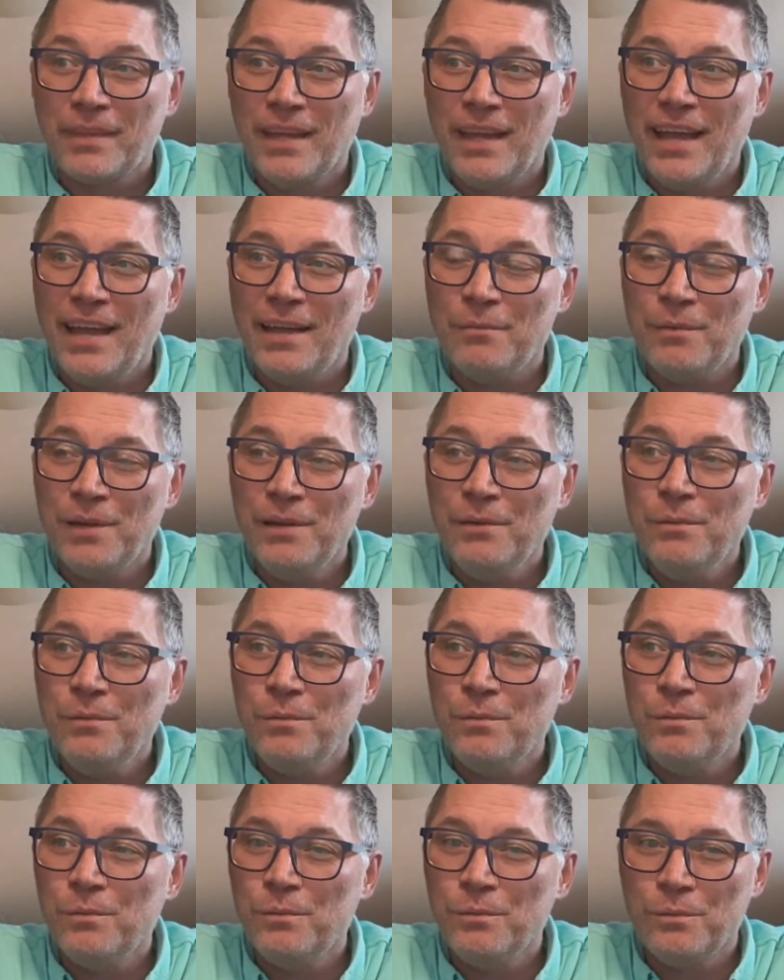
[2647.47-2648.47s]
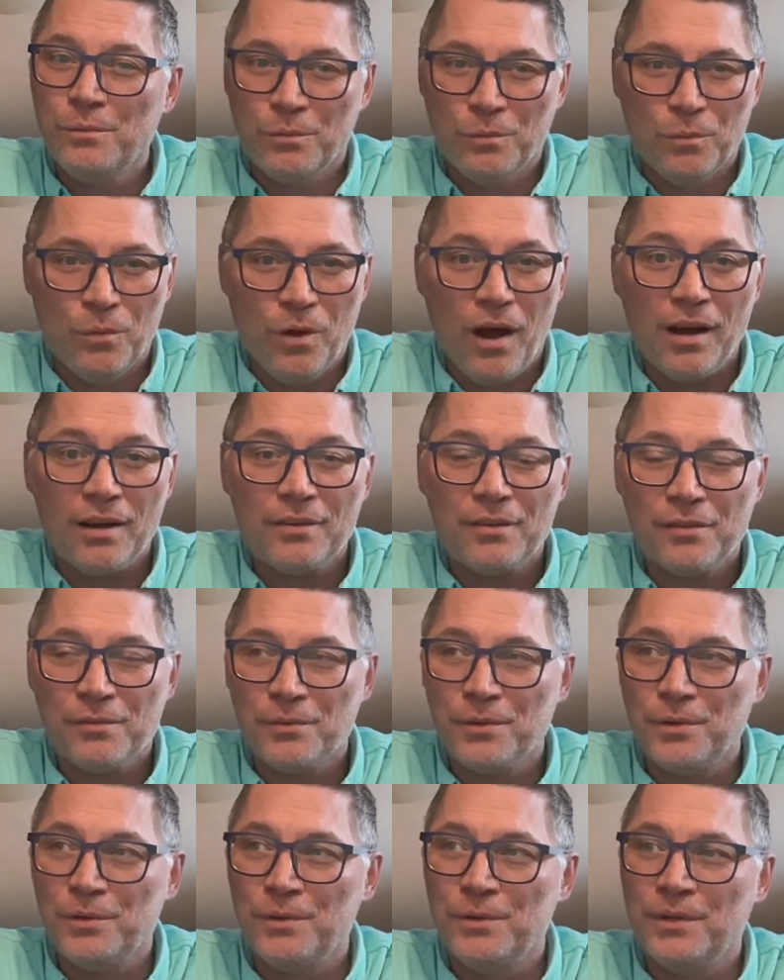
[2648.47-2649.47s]
And we walked
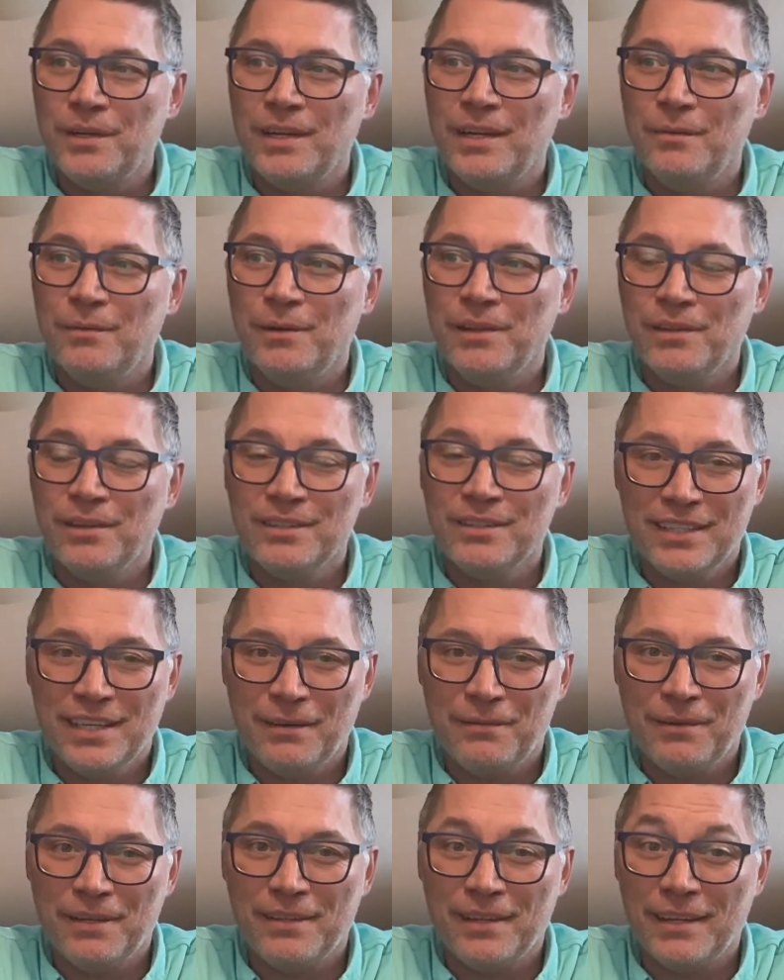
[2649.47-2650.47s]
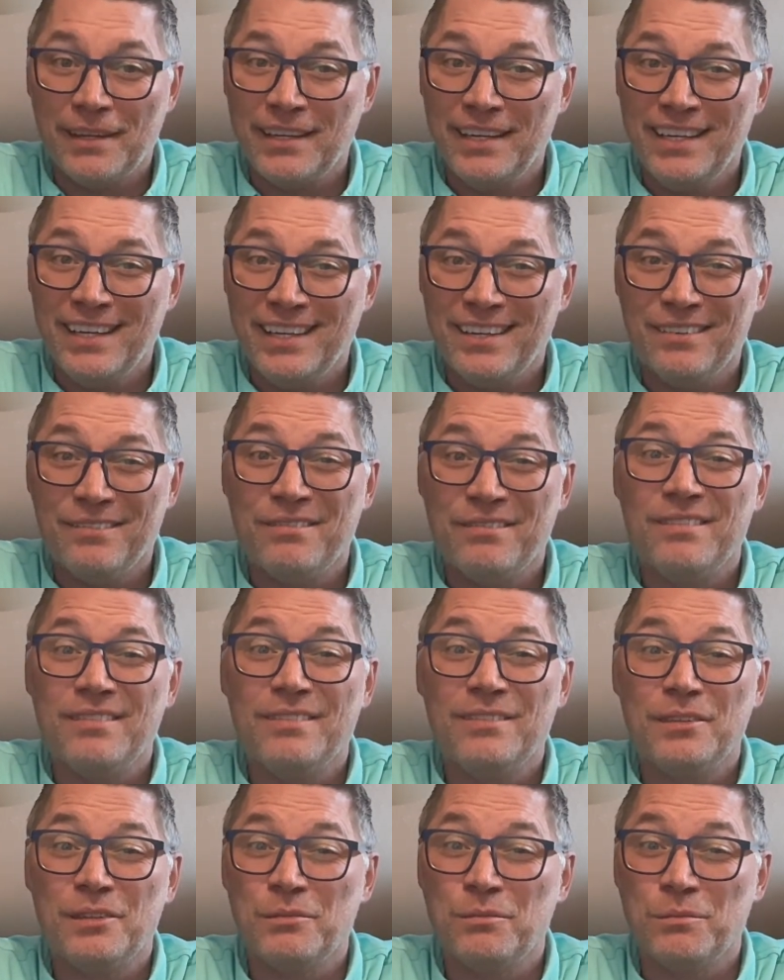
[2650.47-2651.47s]
through and we looked at everything, and he had a
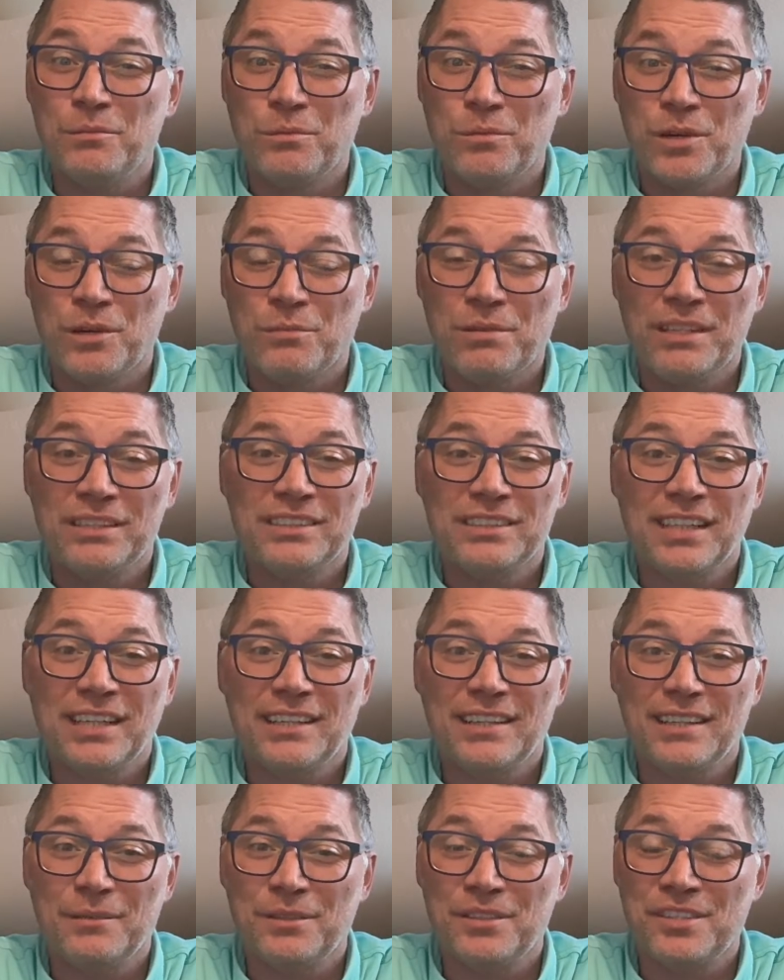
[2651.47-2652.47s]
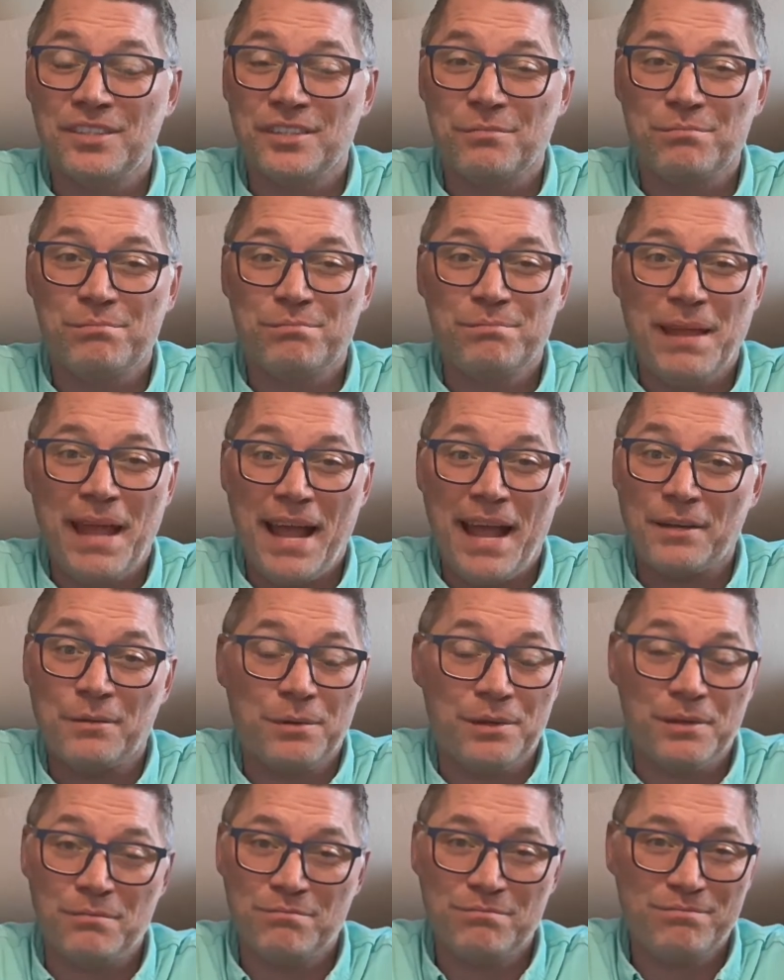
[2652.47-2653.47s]
WordPress site that was just packed
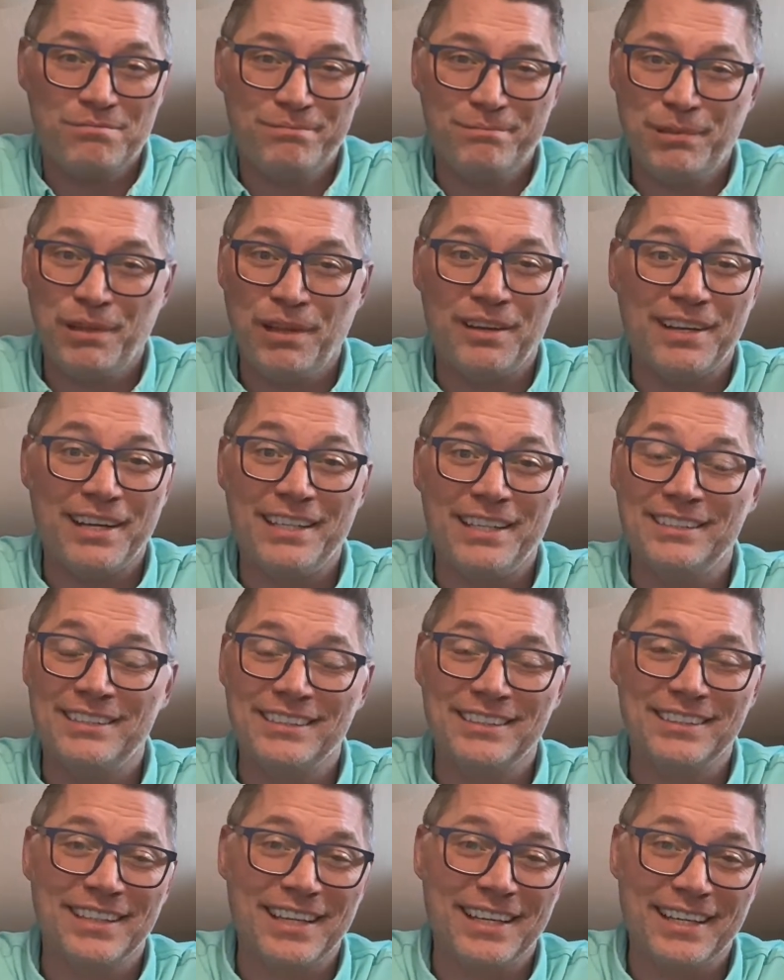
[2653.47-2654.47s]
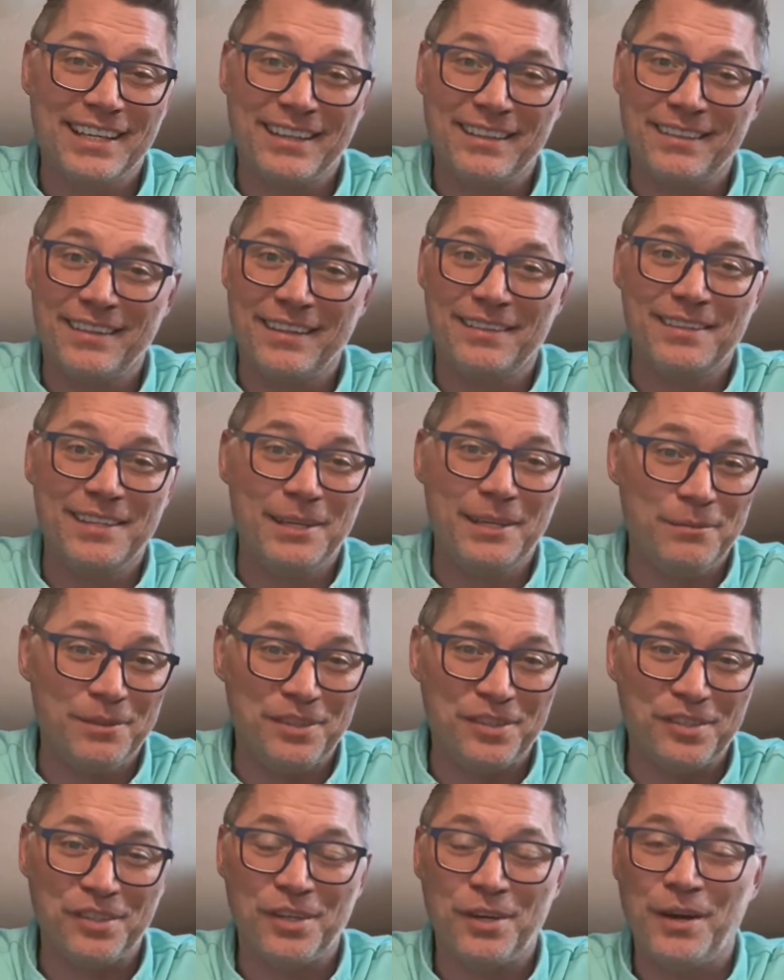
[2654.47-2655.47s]
with plugins, and like the theme was
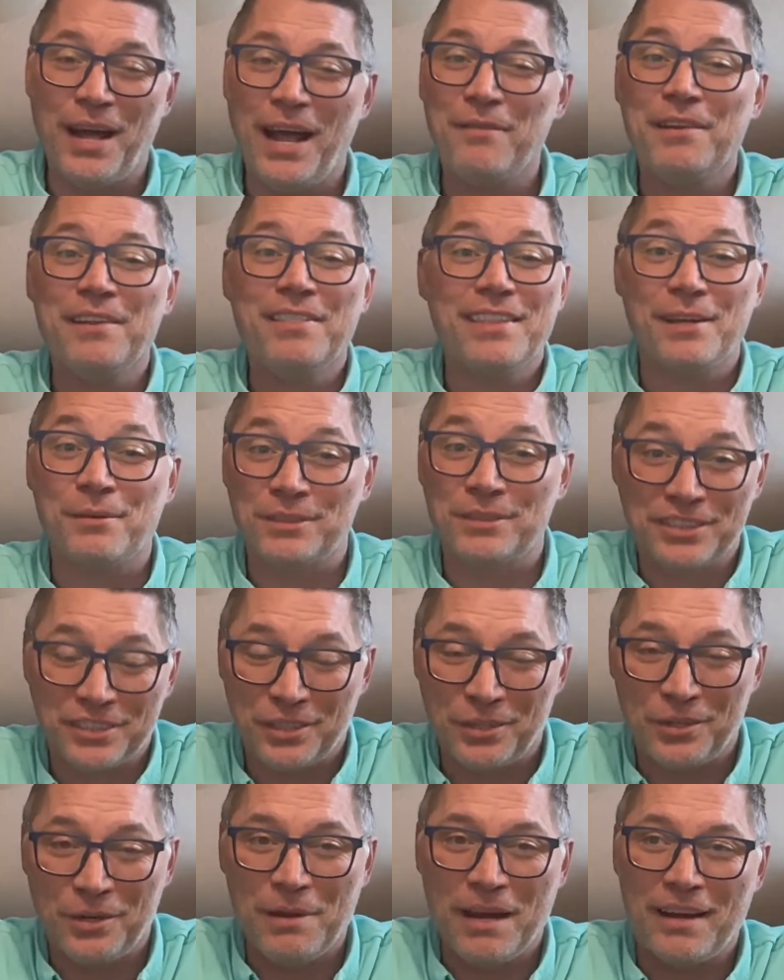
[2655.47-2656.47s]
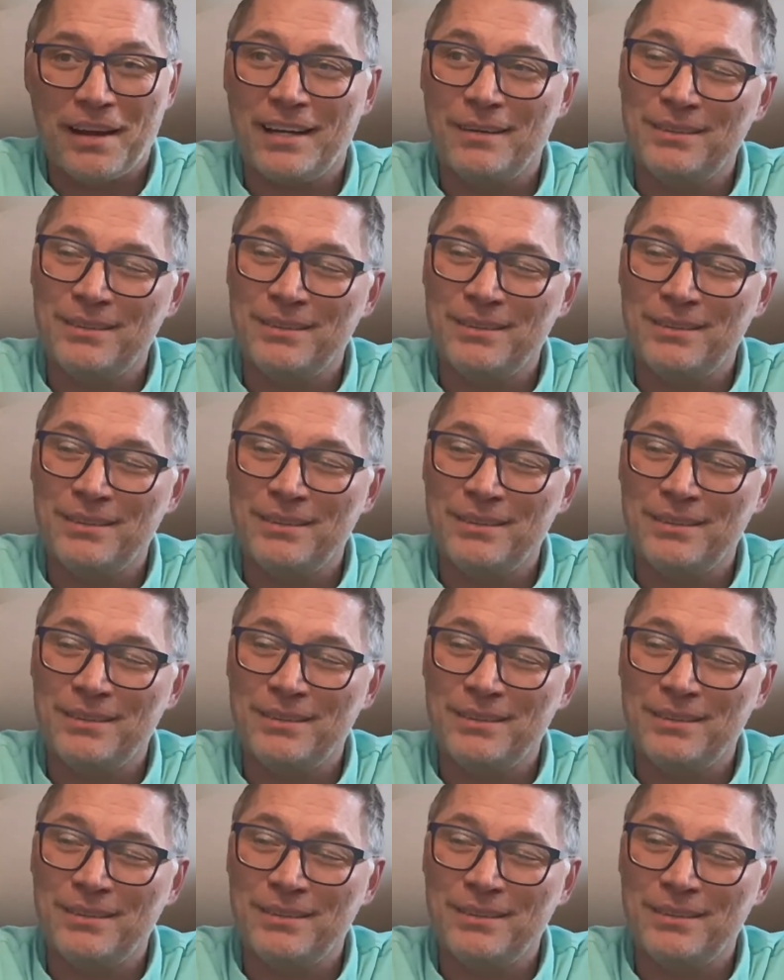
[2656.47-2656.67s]
slow. Everything was slow about it.